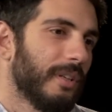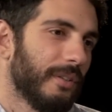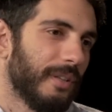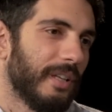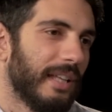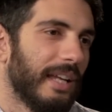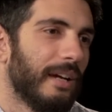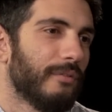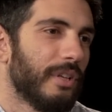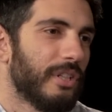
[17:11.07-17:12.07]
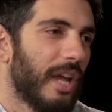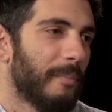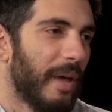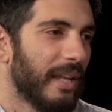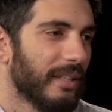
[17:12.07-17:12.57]
Yeah, so they, they got rid of
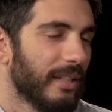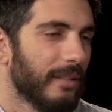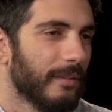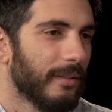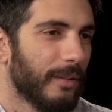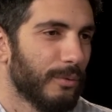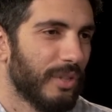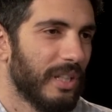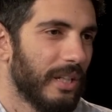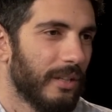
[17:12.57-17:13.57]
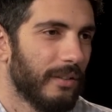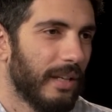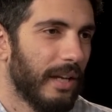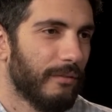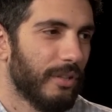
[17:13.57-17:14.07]
Chad Pennington. It was the year
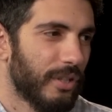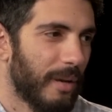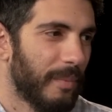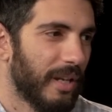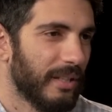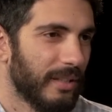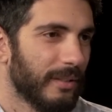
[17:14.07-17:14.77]
they got oh, rid of God. Chad Pennington.